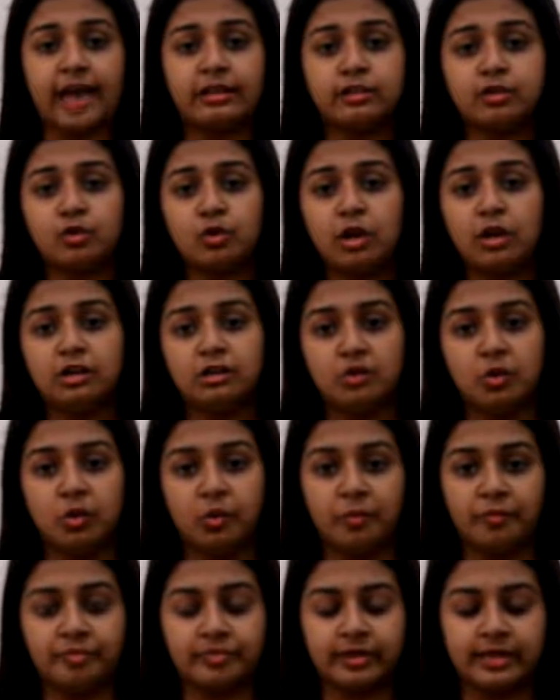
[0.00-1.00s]
As you all
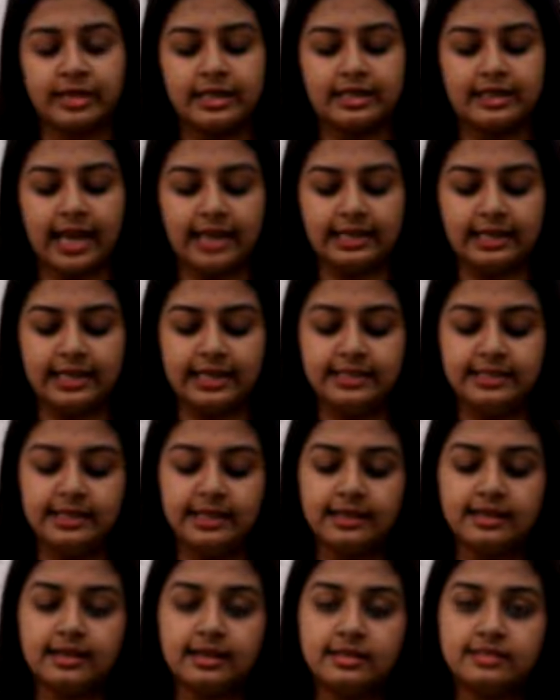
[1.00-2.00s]
know, that
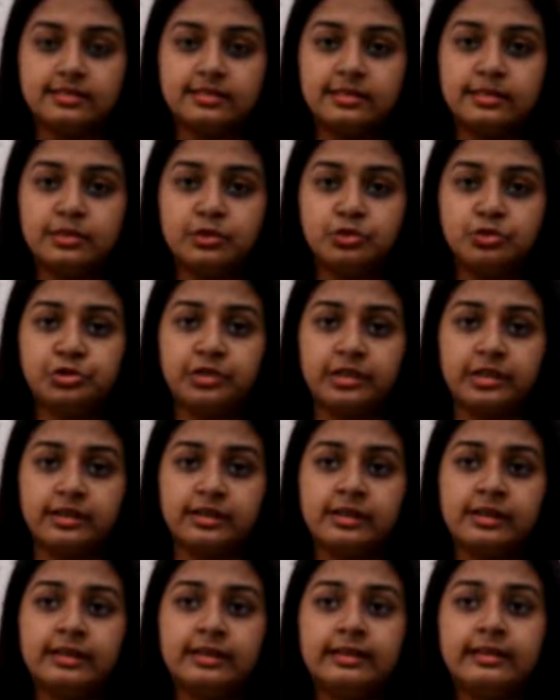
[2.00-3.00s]
Indian Constitution
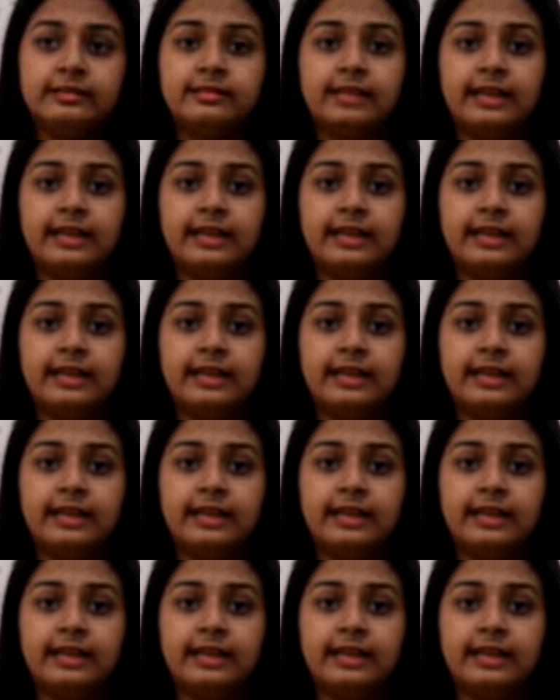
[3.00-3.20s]
is the